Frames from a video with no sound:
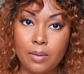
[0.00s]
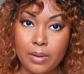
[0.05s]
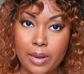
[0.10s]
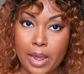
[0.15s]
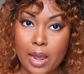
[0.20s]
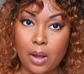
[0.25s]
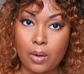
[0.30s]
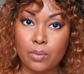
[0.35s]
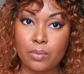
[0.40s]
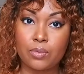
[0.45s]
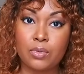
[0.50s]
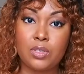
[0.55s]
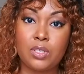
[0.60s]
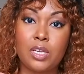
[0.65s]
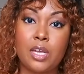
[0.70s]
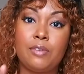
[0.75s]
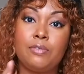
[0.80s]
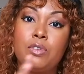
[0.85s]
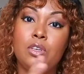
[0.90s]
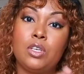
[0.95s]
Now,
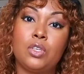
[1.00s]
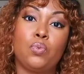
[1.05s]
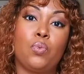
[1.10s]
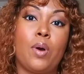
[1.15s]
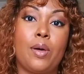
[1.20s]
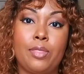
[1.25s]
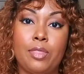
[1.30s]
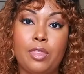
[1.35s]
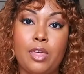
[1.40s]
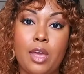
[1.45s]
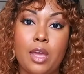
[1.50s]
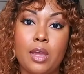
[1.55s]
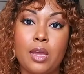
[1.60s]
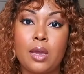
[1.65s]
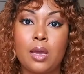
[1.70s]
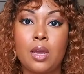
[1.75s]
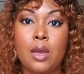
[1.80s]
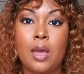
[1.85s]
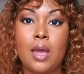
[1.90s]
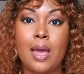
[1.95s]
safety is one
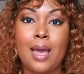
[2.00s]
thing,